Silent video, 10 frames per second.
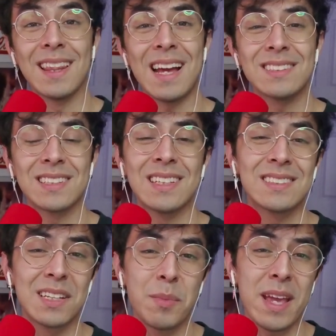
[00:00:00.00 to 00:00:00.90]
last thing
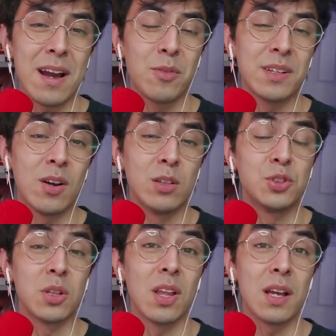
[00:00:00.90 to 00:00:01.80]
that's going to be out on
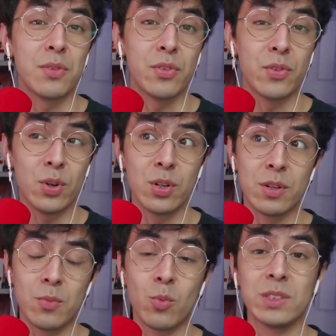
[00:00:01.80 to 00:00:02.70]
July
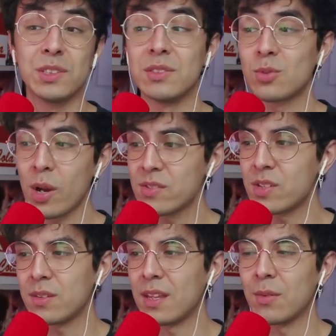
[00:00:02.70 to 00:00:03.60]
3rd, which is
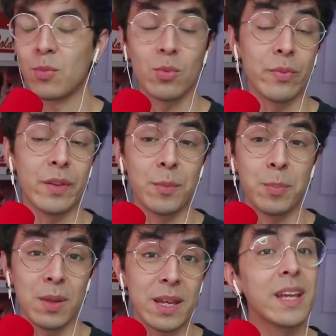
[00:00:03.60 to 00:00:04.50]
crazy that they're
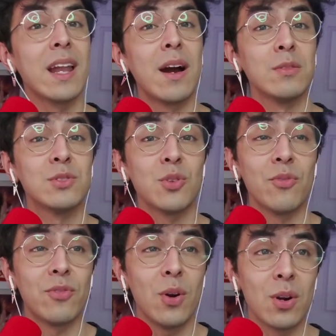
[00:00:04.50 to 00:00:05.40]
planning it out so
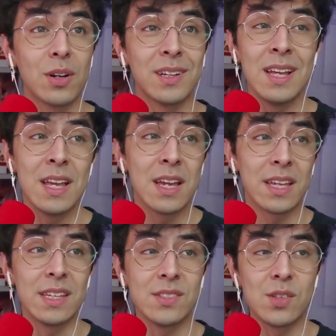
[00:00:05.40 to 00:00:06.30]
far,
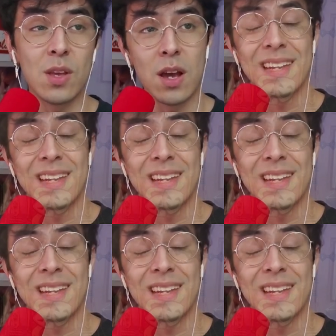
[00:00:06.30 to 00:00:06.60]
is the